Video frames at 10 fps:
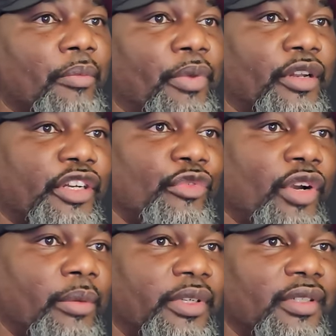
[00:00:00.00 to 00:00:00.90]
burning
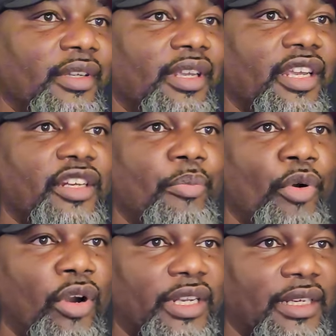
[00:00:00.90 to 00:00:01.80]
rubber in the
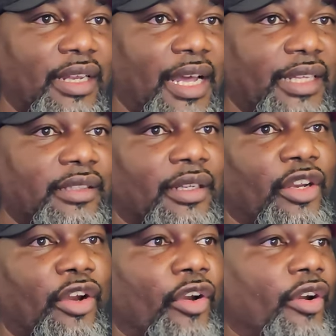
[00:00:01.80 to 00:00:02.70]
parking lot
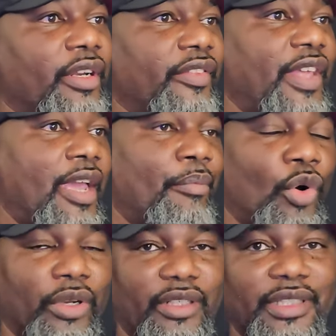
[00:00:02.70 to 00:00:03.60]
early that
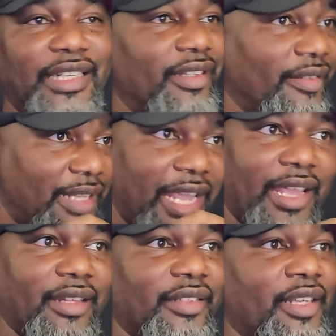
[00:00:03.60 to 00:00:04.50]
morning.
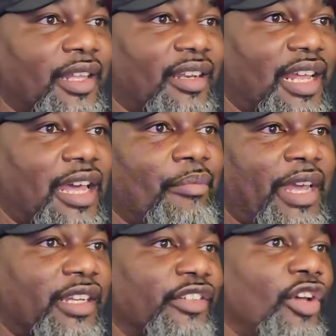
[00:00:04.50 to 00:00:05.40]
Then,
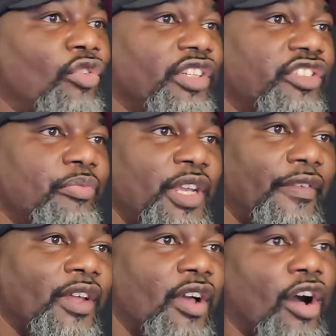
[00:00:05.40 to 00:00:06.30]
linebacker Nolan
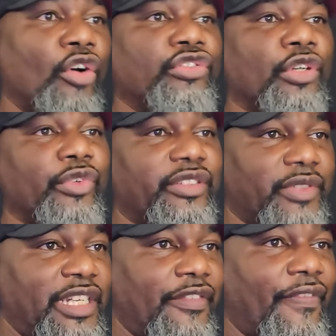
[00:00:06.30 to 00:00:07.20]
Smith also
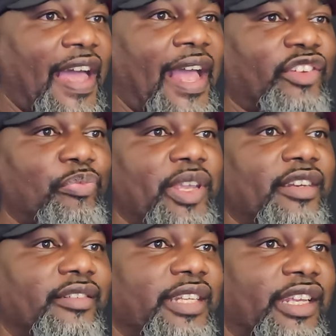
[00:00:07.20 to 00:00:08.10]
received 5
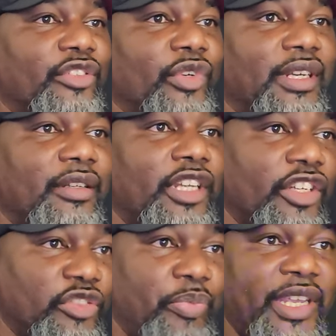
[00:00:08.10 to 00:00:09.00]
speeding tickets,
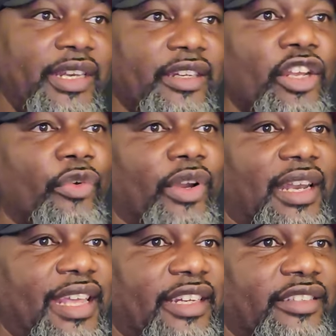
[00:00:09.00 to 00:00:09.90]

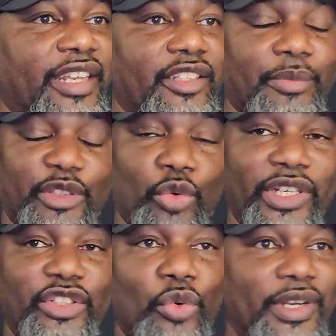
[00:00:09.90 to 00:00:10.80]
speeding-related tickets
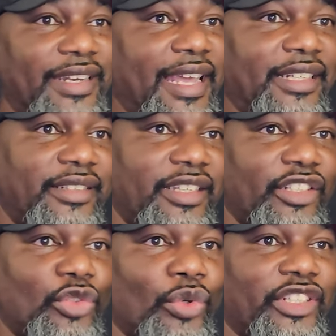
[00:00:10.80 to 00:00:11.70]
between 2019
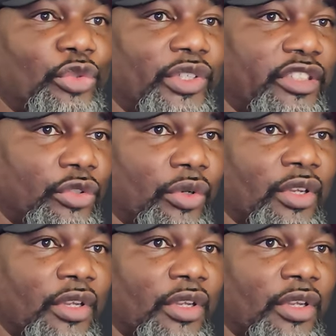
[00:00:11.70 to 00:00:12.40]
and 2022.